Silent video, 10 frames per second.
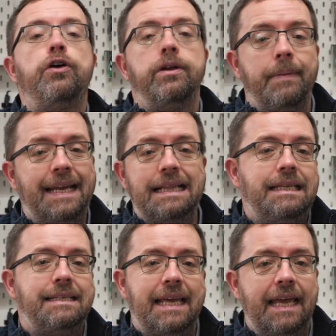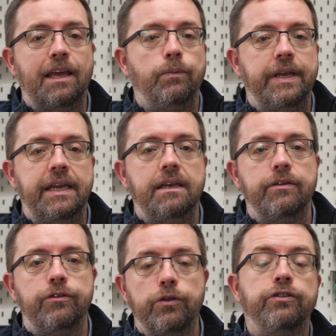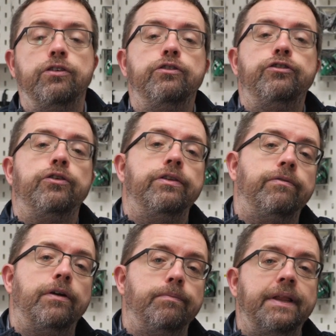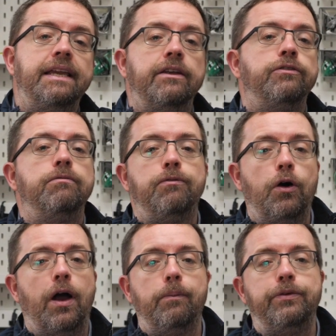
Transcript: automatically to kick in when needed, so this will ensure the front plate doesn't fog up